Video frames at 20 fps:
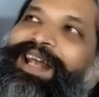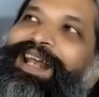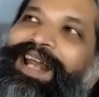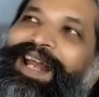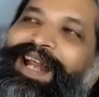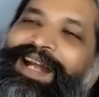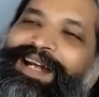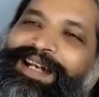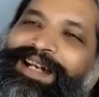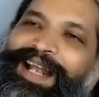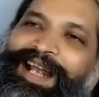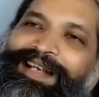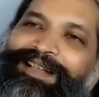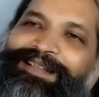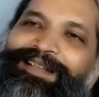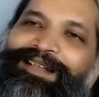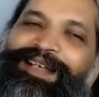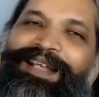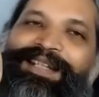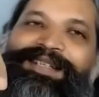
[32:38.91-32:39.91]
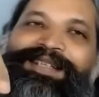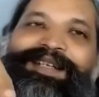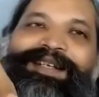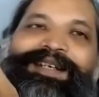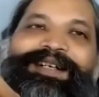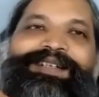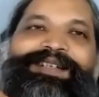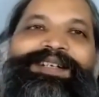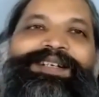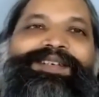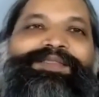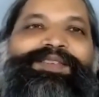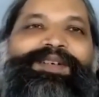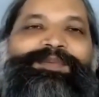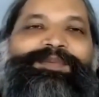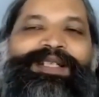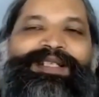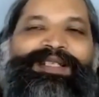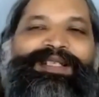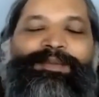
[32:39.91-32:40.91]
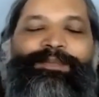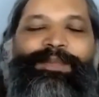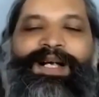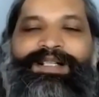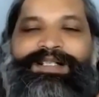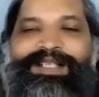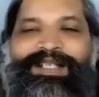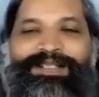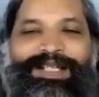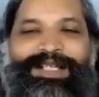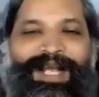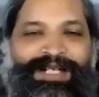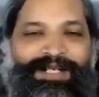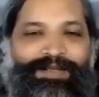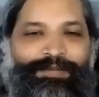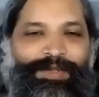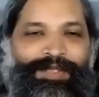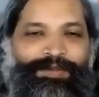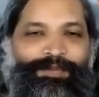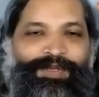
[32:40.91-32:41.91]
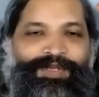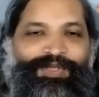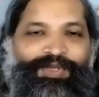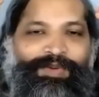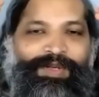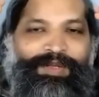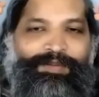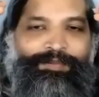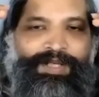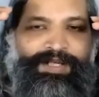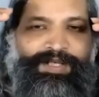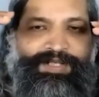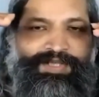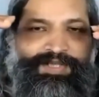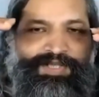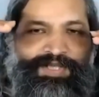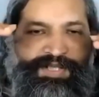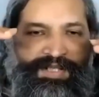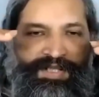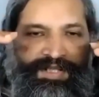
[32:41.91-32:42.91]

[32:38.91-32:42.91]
And as in the return from the Samadhi, that with which you were merged